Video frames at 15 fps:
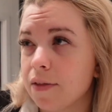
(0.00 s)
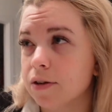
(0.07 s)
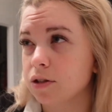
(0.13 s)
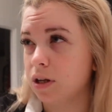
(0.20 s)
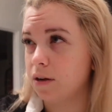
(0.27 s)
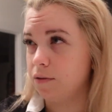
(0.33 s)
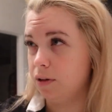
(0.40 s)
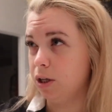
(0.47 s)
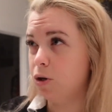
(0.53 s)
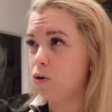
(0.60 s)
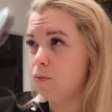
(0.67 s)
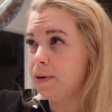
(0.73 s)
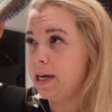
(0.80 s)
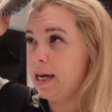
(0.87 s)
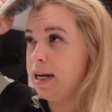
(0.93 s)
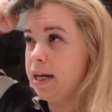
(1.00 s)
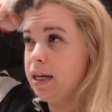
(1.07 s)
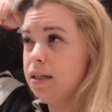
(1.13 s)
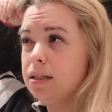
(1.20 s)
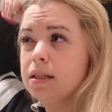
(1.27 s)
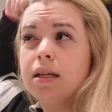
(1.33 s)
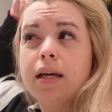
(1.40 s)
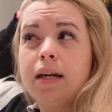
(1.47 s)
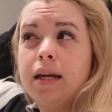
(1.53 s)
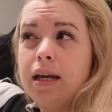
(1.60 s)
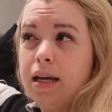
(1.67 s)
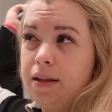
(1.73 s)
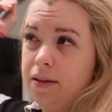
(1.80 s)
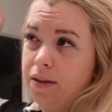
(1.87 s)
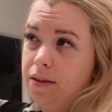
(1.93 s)
There's a lot of really cool mechanics in
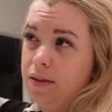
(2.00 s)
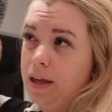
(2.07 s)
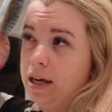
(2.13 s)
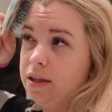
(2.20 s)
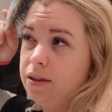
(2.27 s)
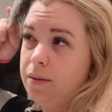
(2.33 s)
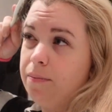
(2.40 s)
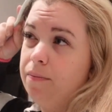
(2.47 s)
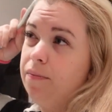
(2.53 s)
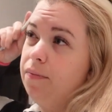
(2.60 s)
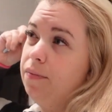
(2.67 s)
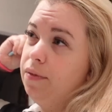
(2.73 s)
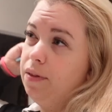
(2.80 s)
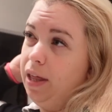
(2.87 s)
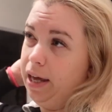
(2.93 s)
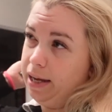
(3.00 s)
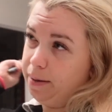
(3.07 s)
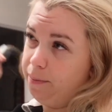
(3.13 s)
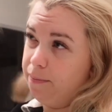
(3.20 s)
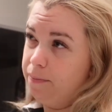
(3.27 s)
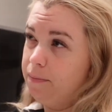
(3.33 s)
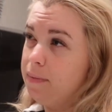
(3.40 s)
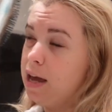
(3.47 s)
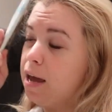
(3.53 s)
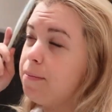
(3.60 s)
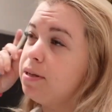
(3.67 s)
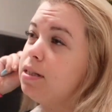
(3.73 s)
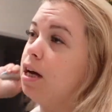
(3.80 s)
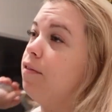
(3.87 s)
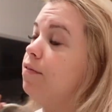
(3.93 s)
it, and then like the game
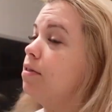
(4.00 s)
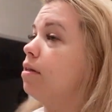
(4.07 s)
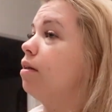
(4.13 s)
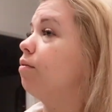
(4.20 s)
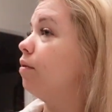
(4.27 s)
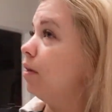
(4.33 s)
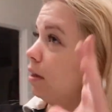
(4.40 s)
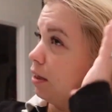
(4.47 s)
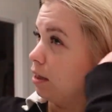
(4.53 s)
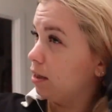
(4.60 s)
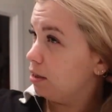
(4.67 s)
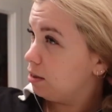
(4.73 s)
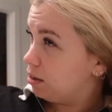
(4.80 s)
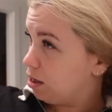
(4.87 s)
itself is like really nice.